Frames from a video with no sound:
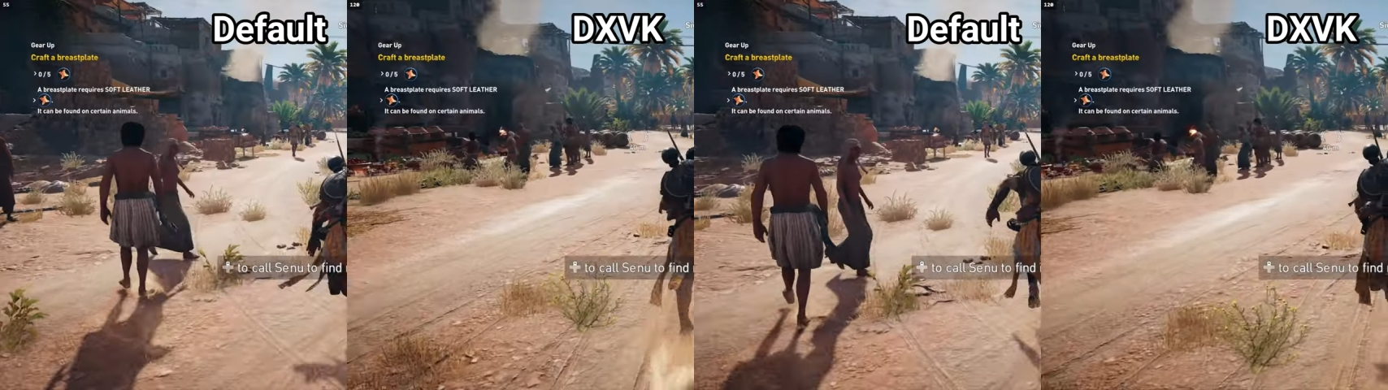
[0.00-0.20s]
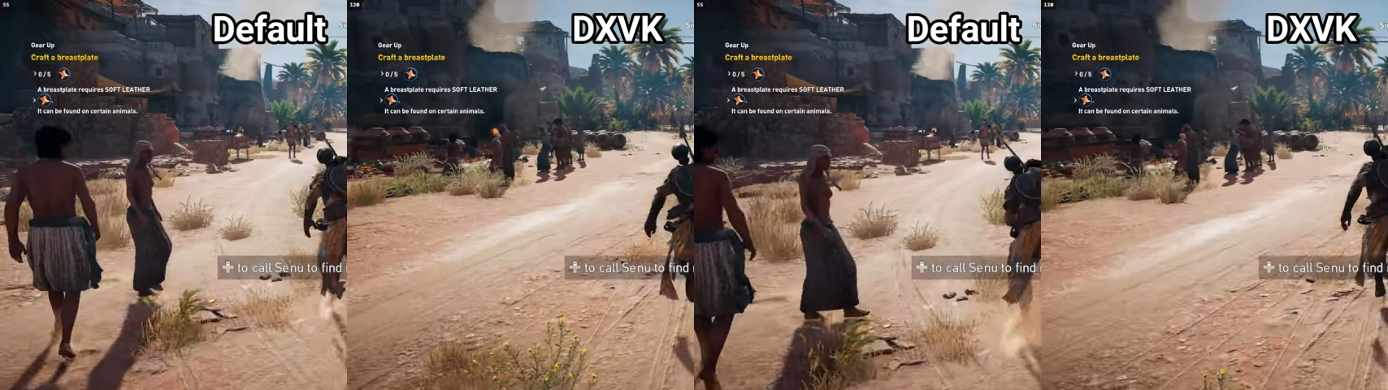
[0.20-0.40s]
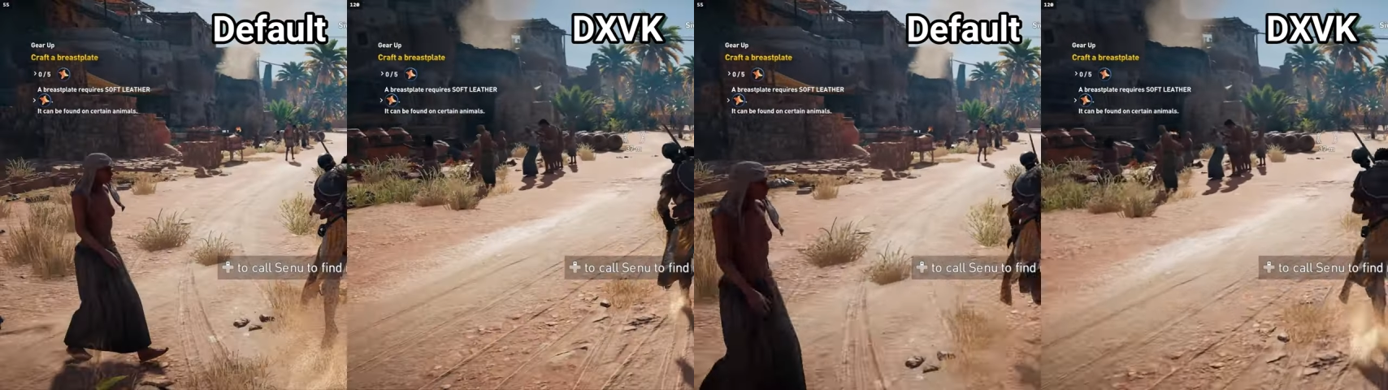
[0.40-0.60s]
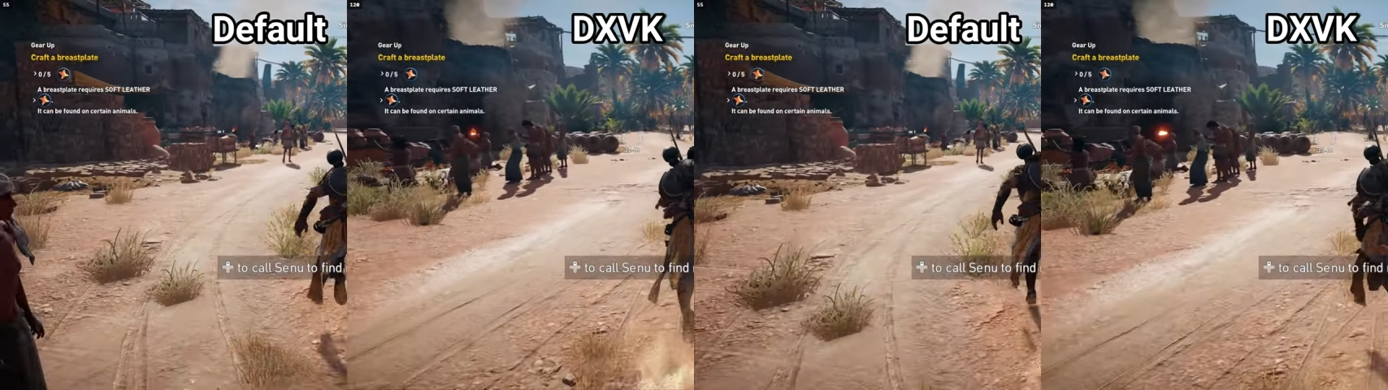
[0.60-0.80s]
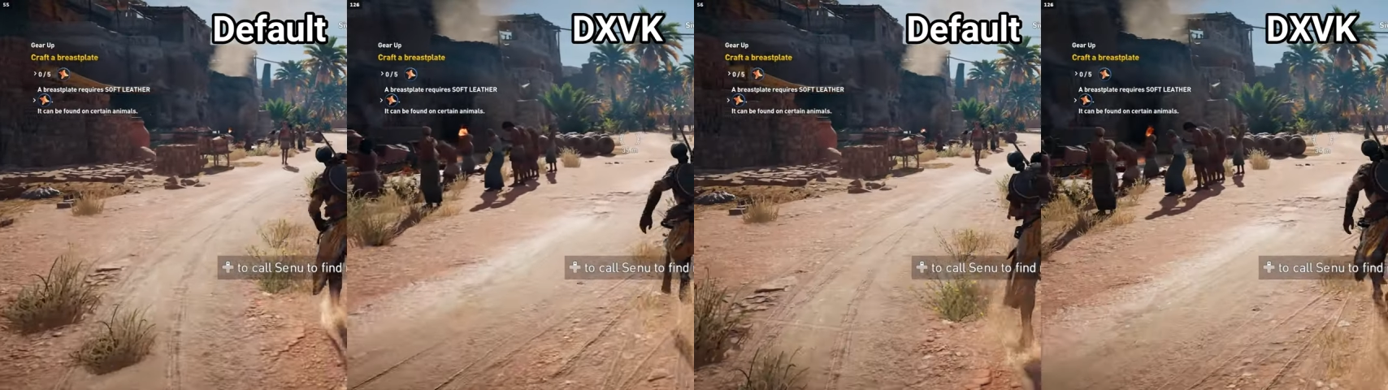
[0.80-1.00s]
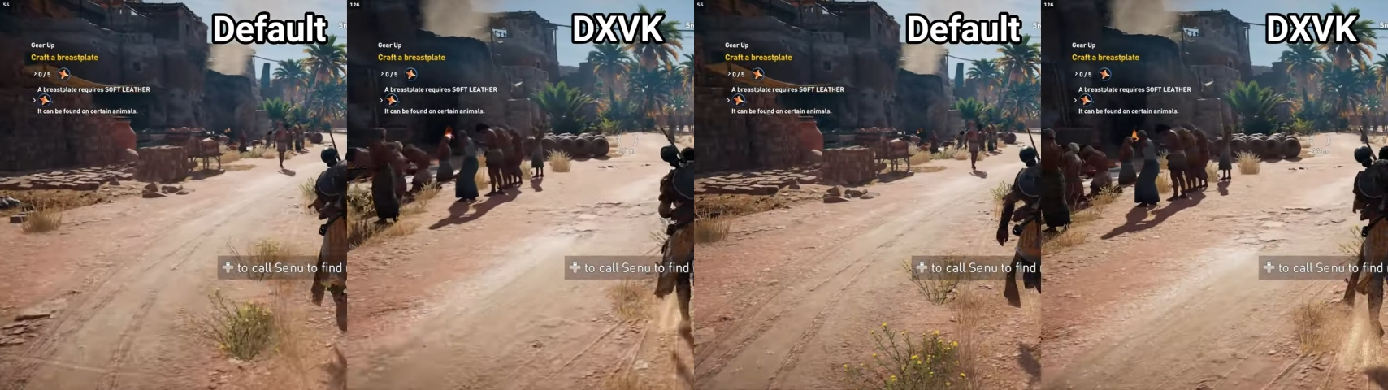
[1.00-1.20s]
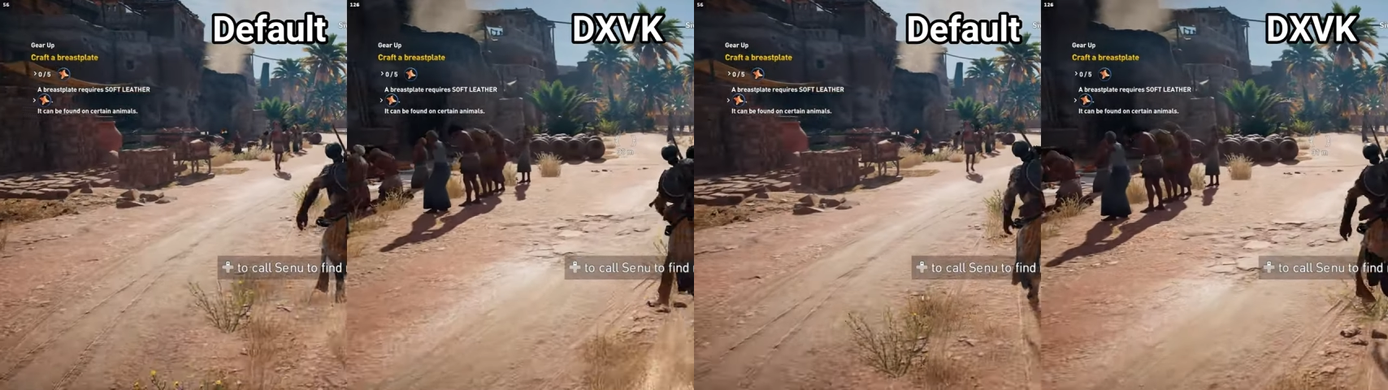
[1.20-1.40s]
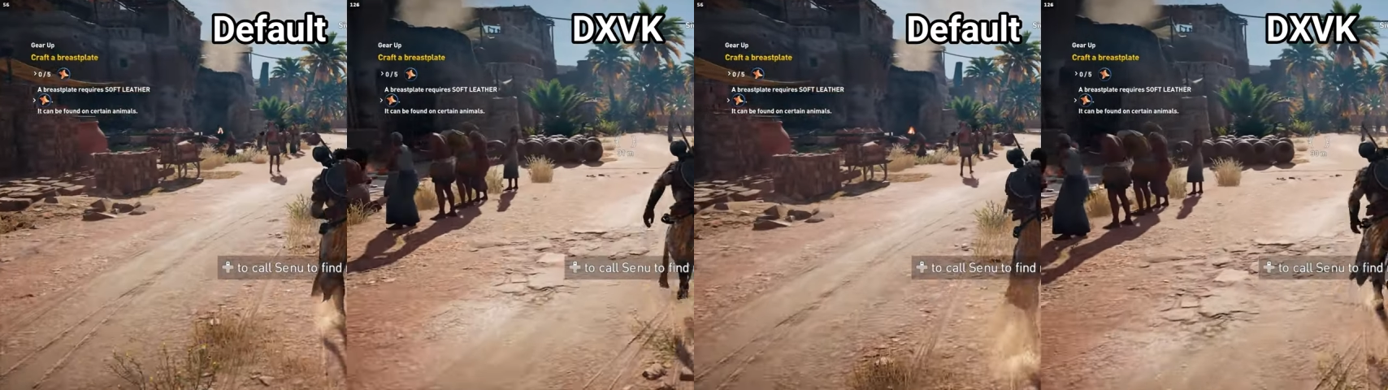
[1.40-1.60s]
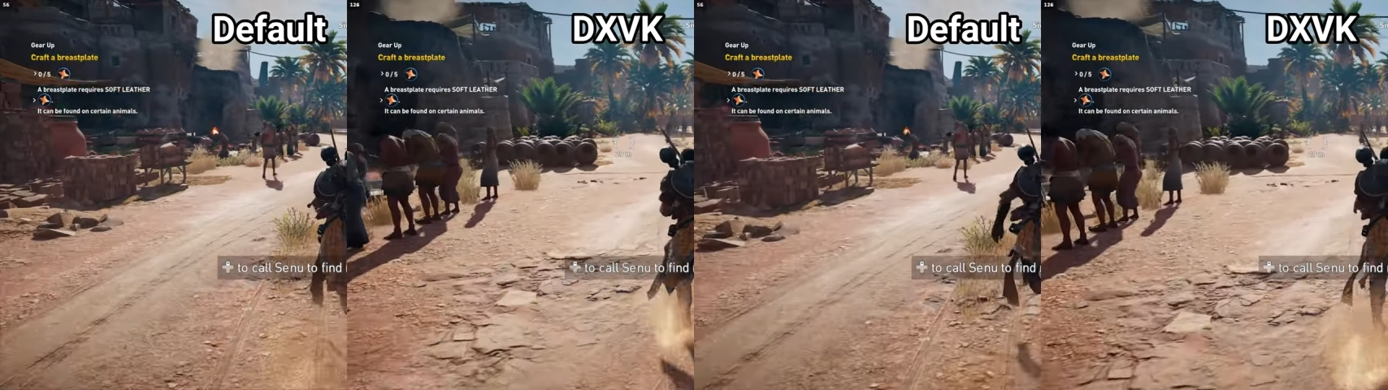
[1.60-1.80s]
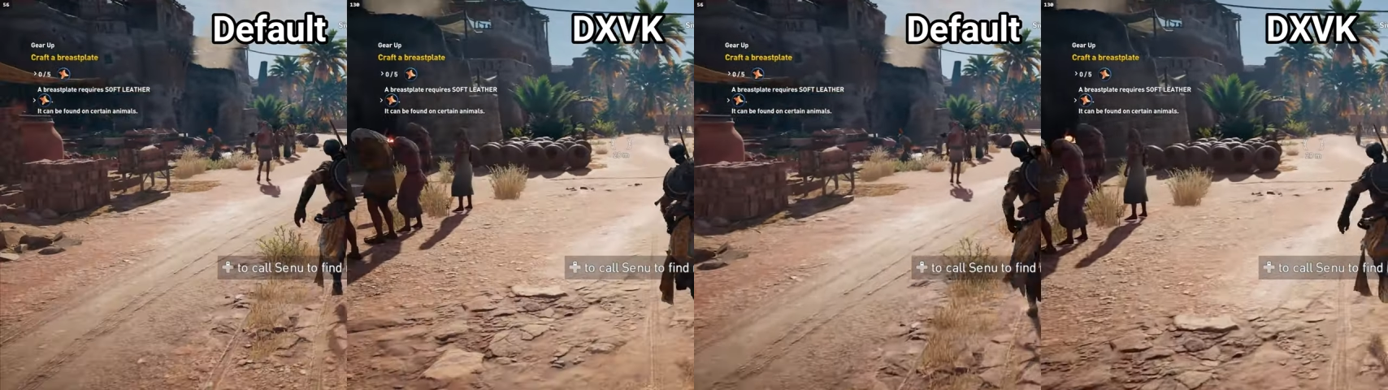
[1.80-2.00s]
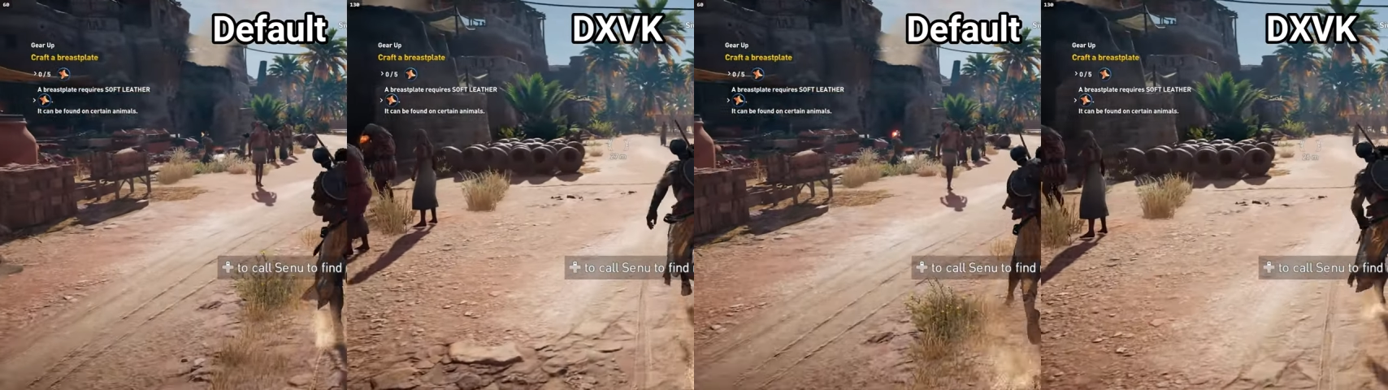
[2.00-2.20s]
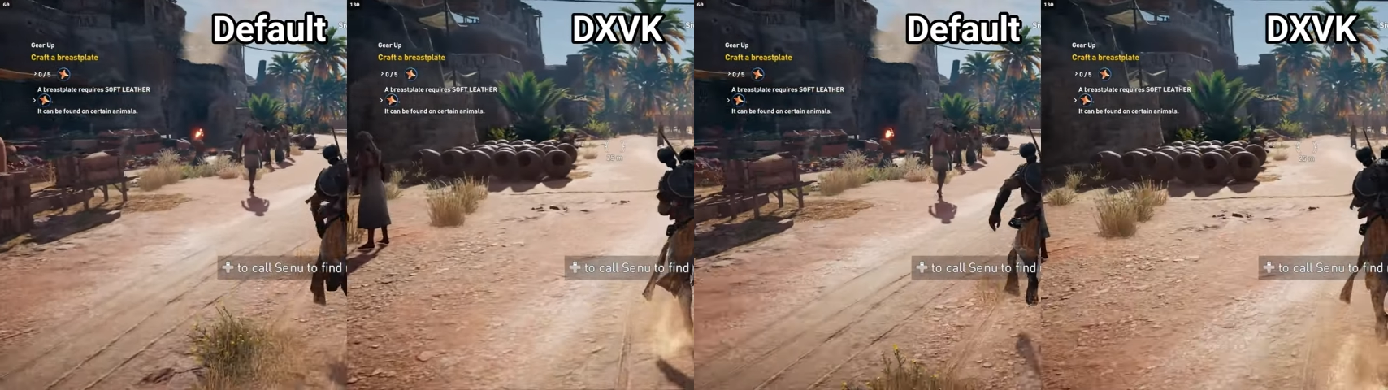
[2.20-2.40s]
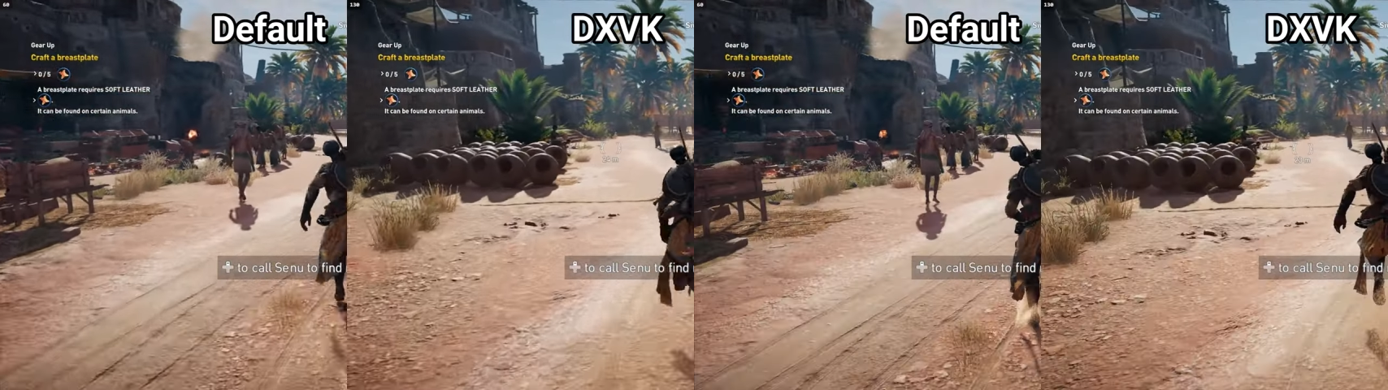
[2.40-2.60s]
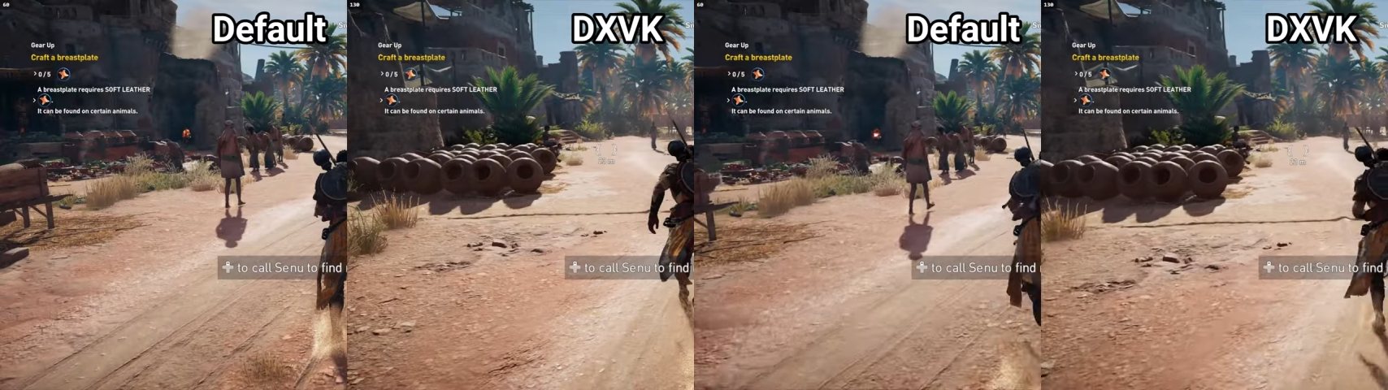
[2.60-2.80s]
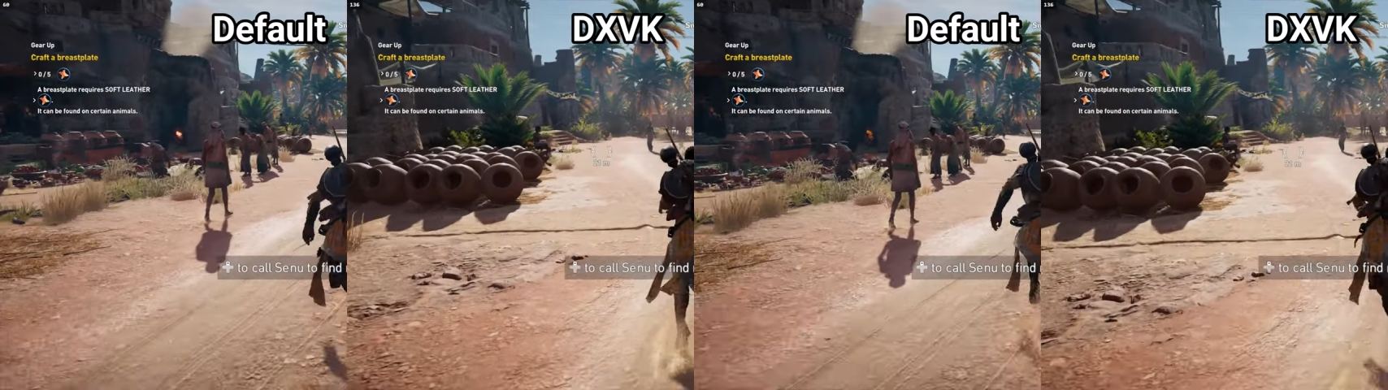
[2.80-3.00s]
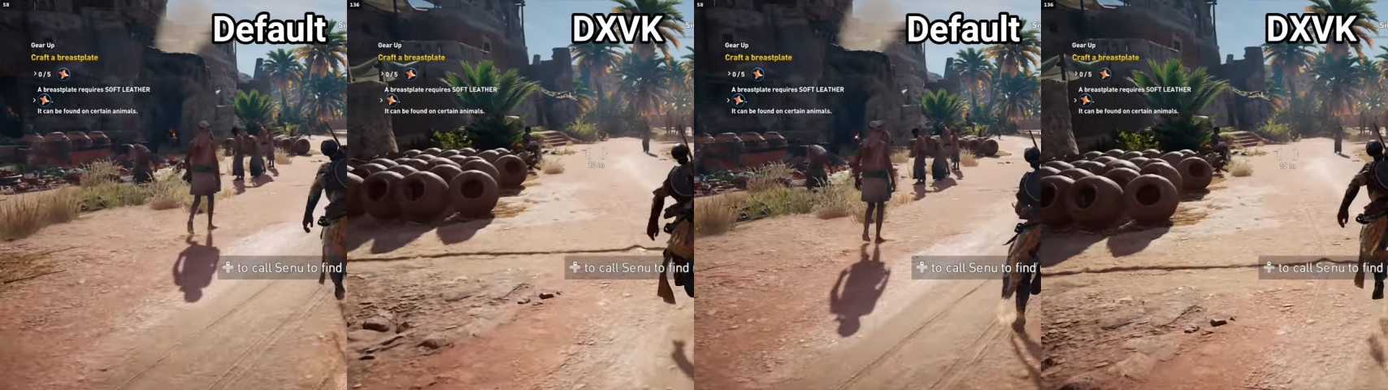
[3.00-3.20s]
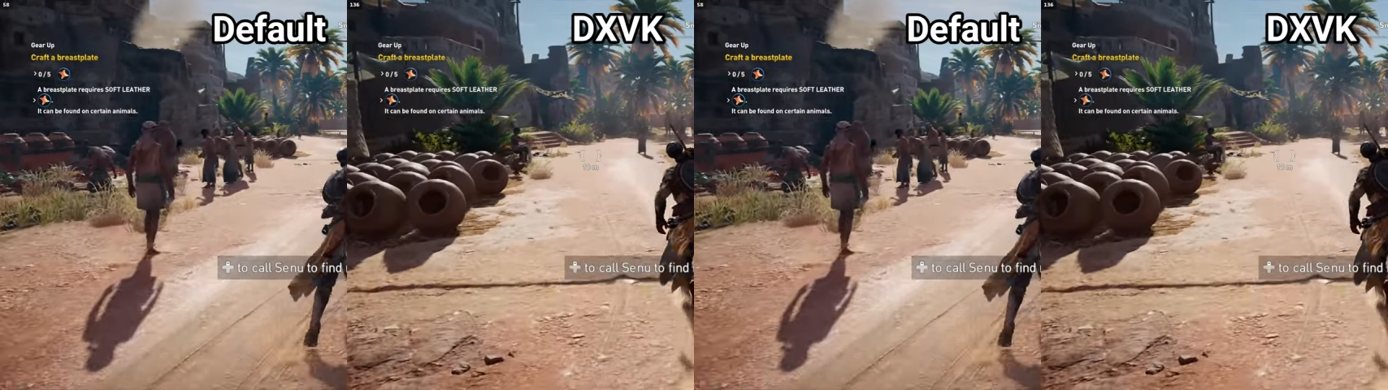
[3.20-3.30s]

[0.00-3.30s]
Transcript: (no speaker visible)